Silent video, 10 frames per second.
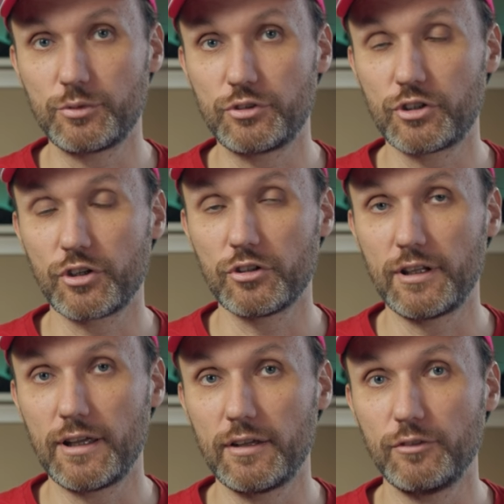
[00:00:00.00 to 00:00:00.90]
turn on
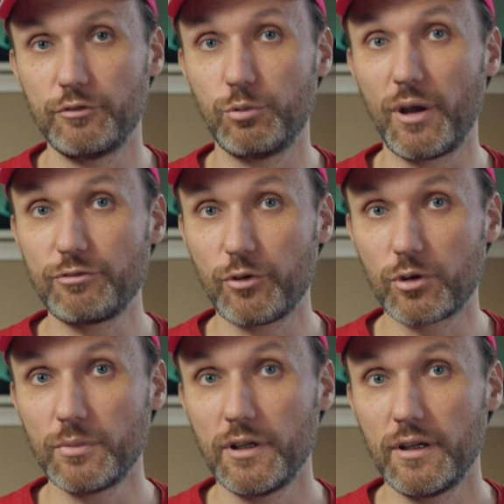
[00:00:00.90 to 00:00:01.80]
a
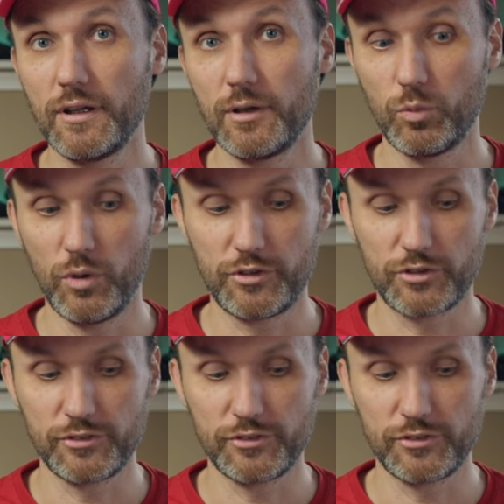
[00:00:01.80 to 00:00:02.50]
waveform, which